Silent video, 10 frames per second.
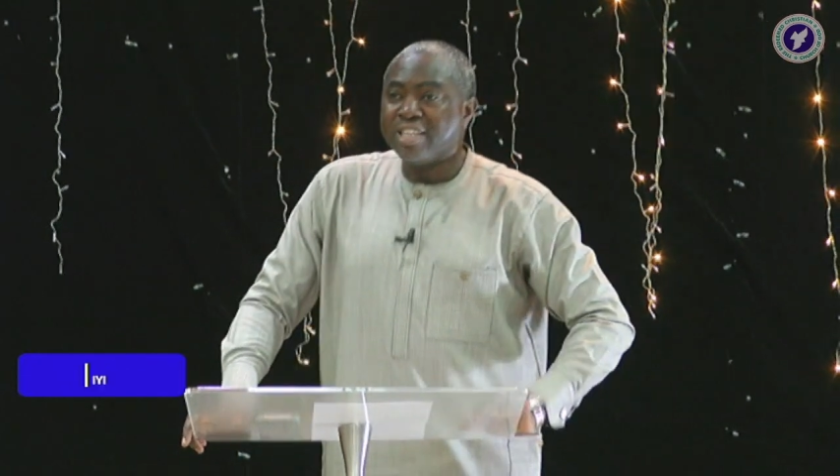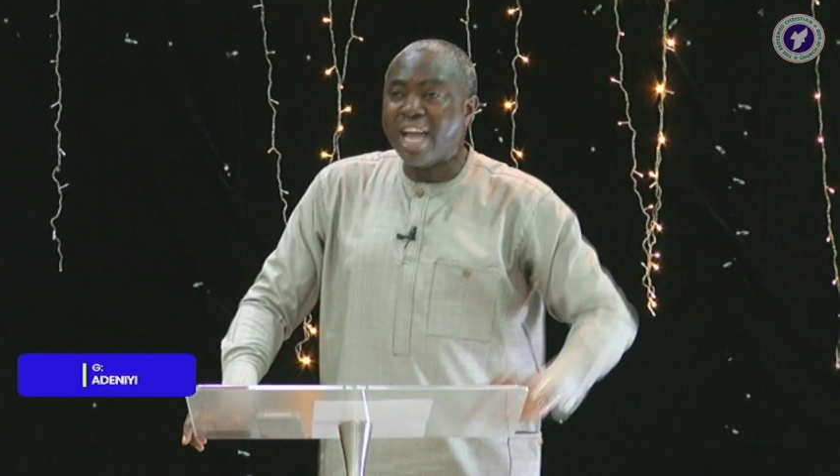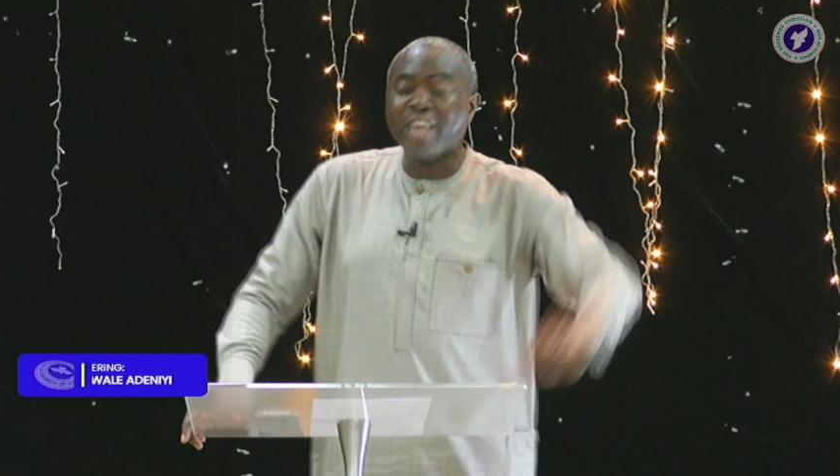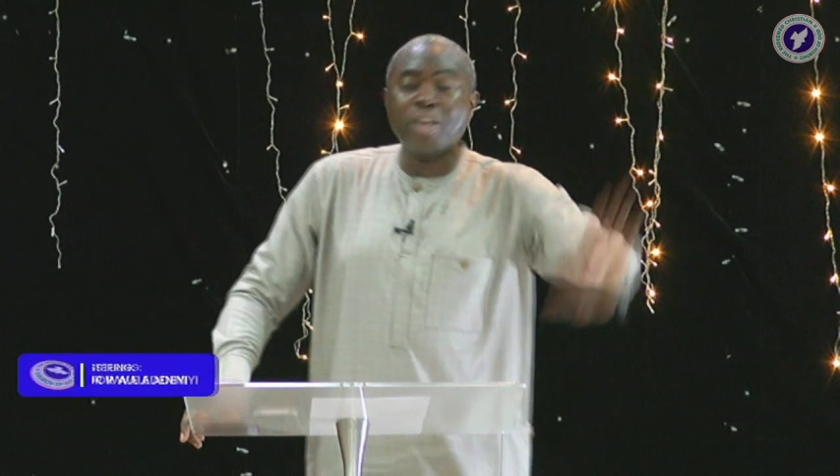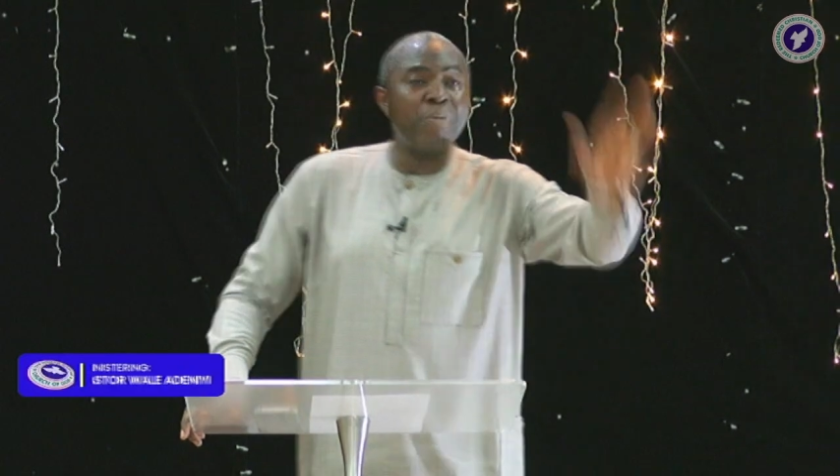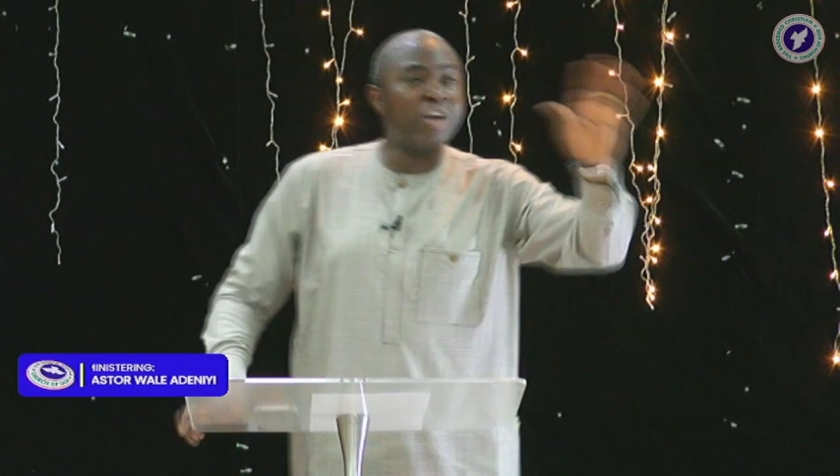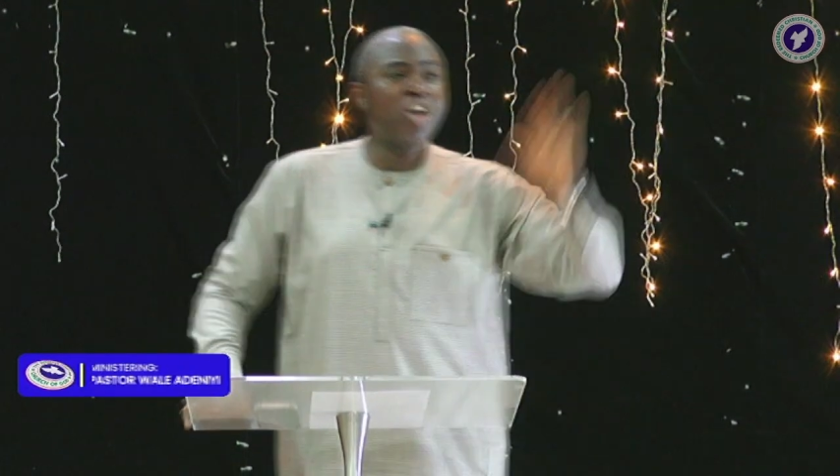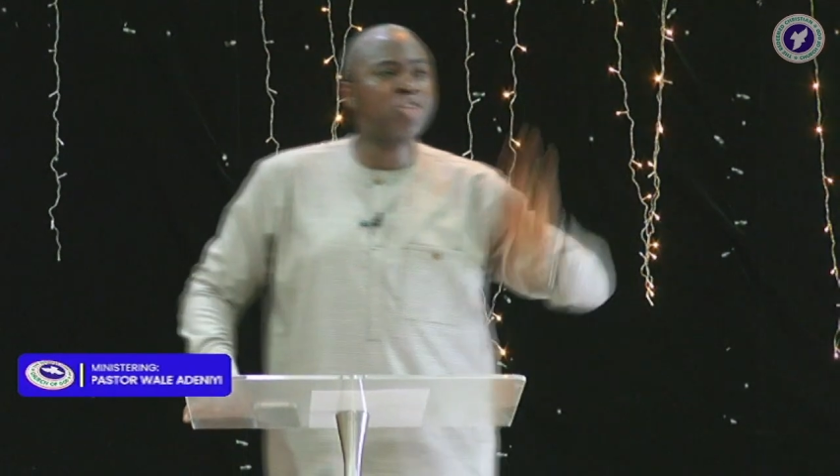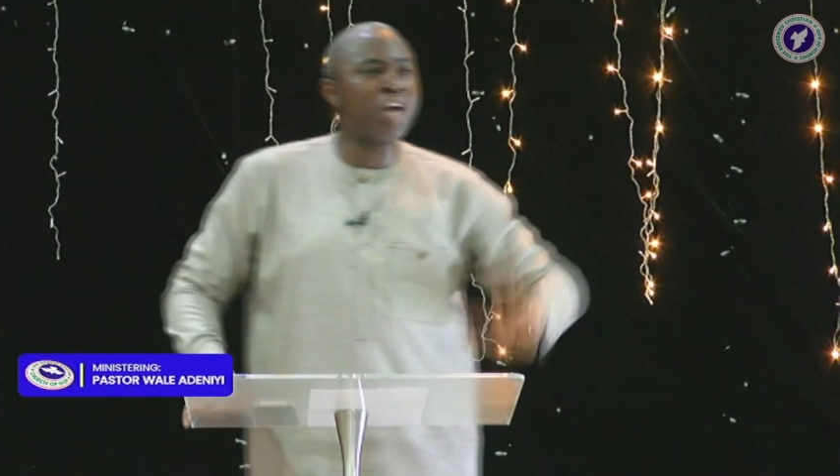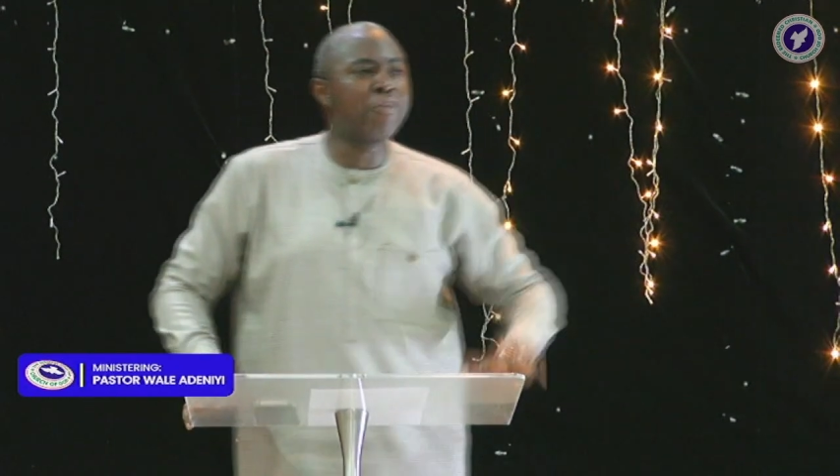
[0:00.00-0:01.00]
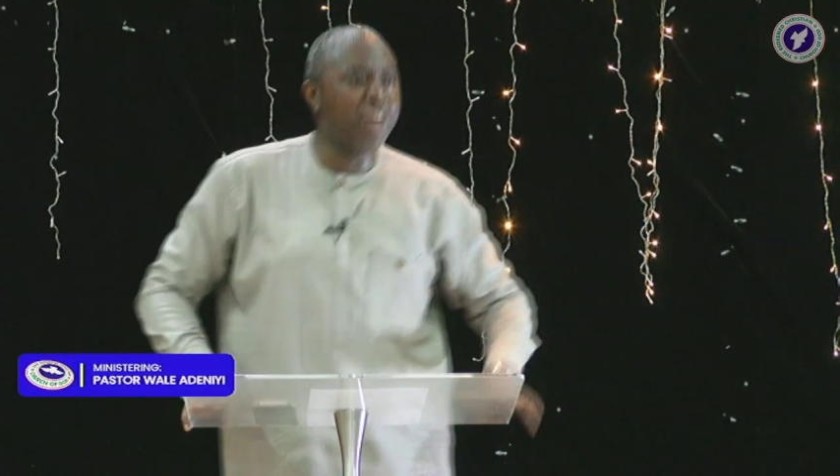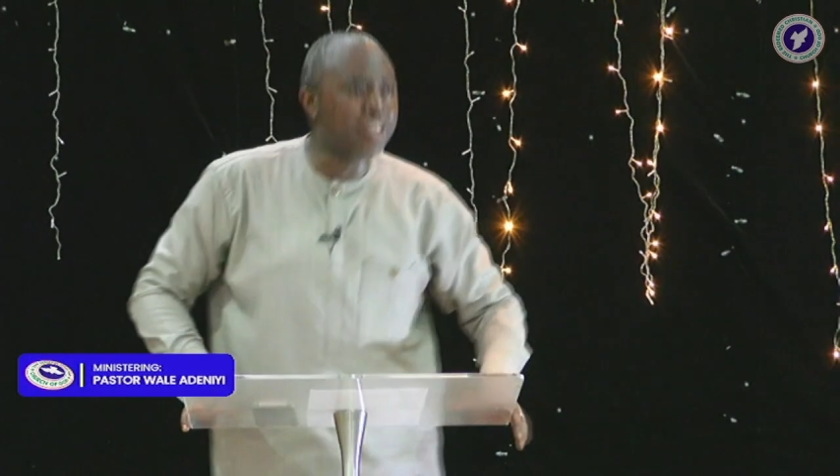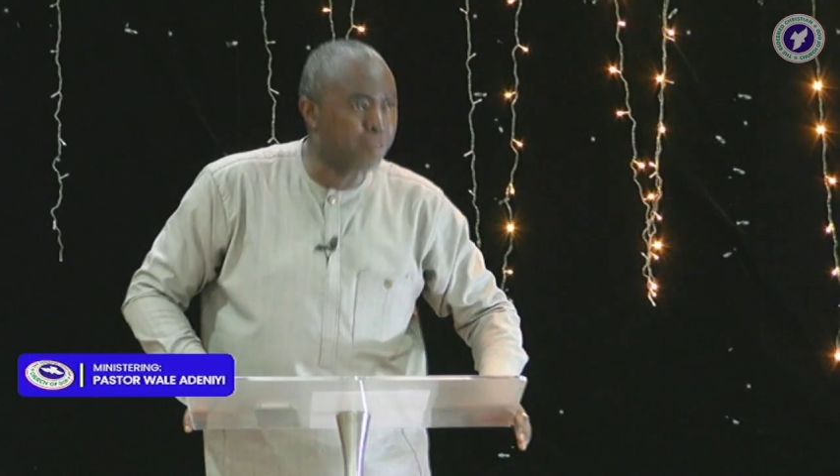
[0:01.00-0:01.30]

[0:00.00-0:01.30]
you because you are faithful.